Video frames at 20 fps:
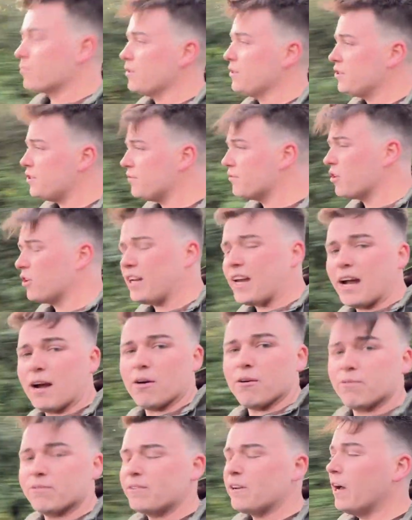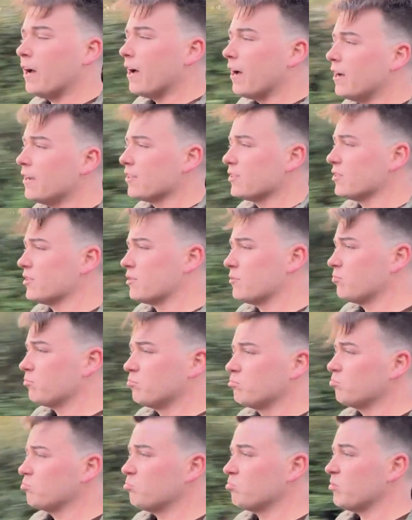once you've got it out at first,
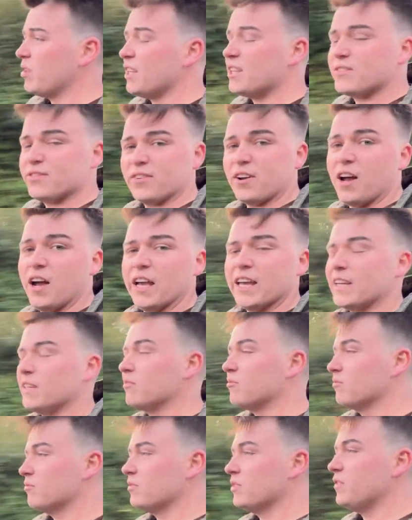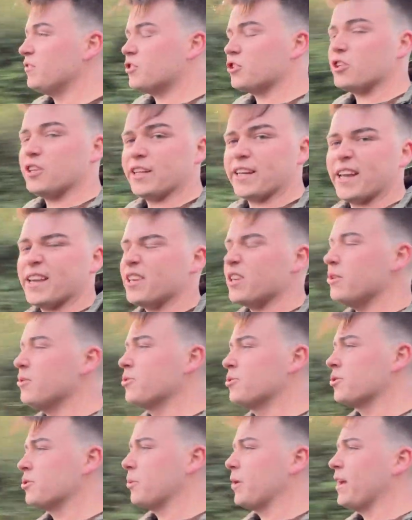it's fine. You've just got to get
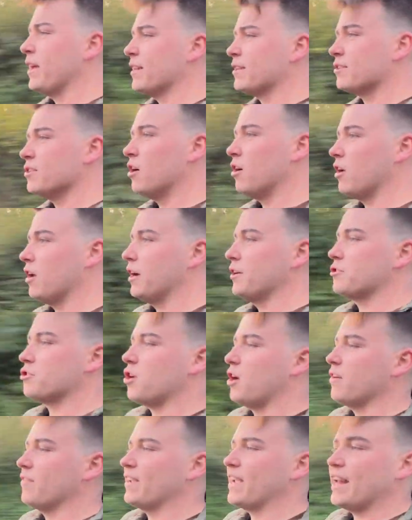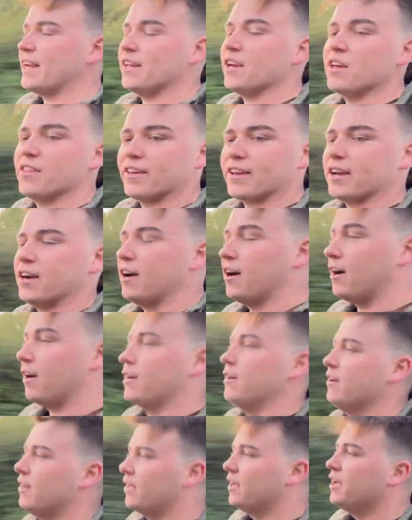used to it. It's not like driving any other
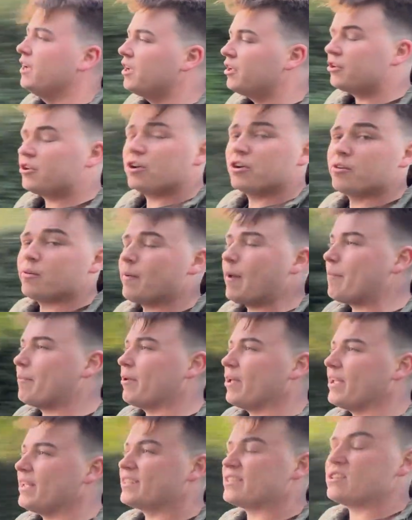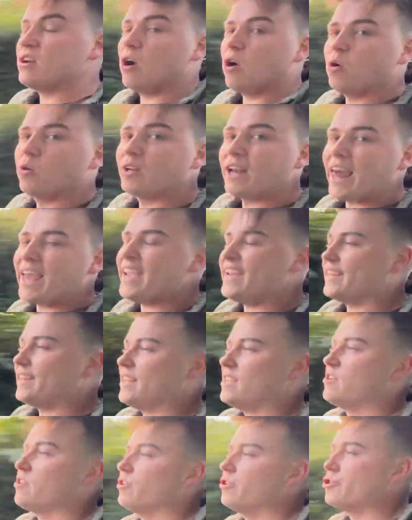car. You've got to remember it's an old lady.
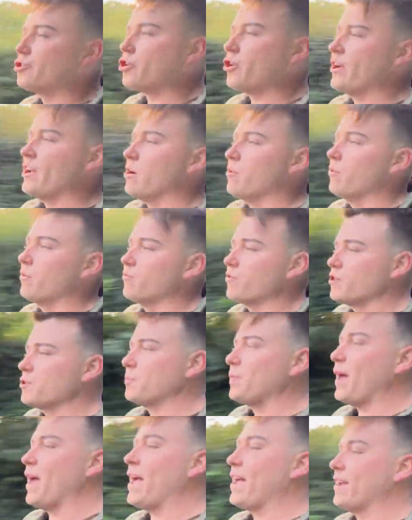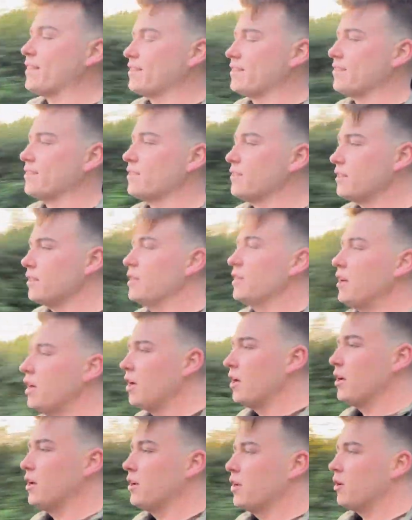You've got to treat her with respect.
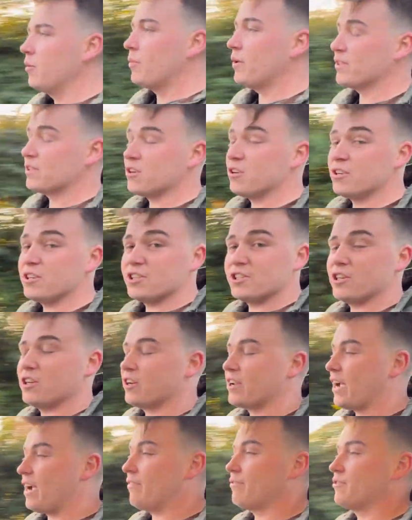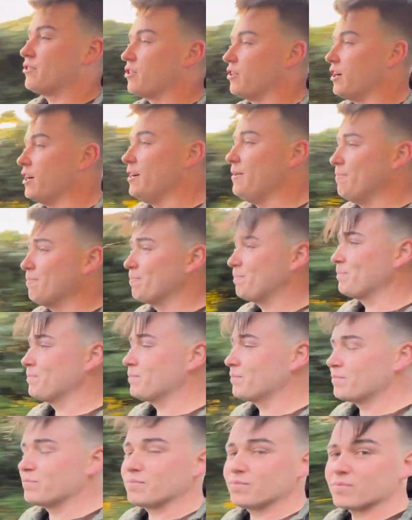But as long as you look after her,
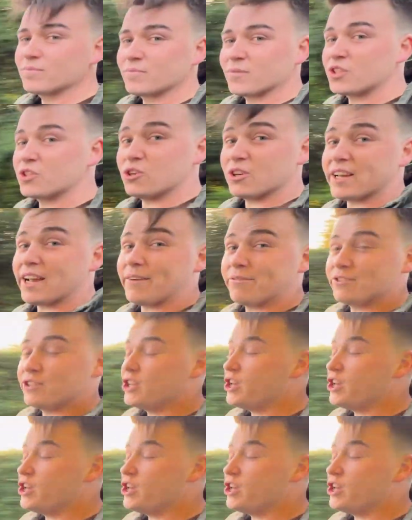she'll look after